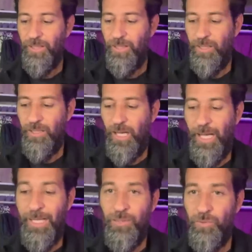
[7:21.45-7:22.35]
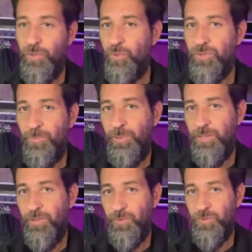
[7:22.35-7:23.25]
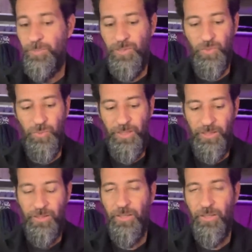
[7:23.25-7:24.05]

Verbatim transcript: Uh, I don't notice a big difference between